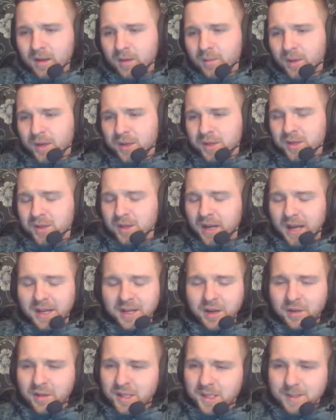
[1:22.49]
Which, I
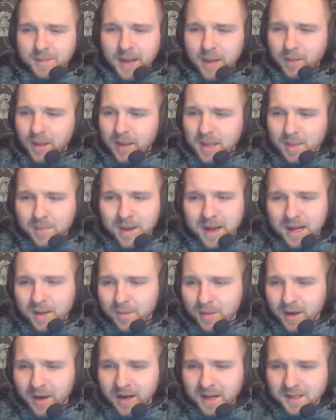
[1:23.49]
know this map like the back of
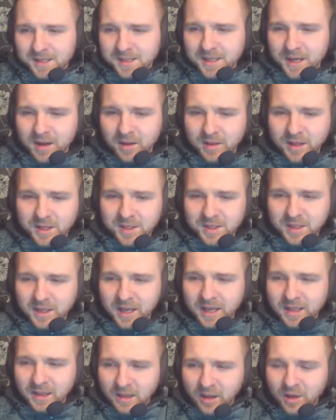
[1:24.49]
my hands now, literally.
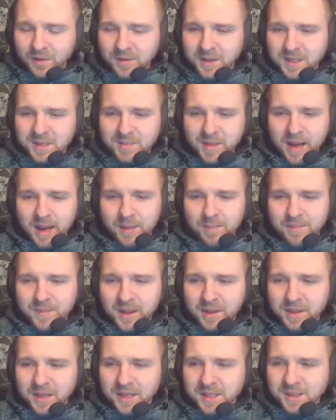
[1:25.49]
I love this map.
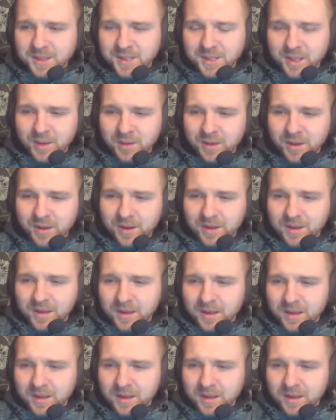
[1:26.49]
I think it's so good.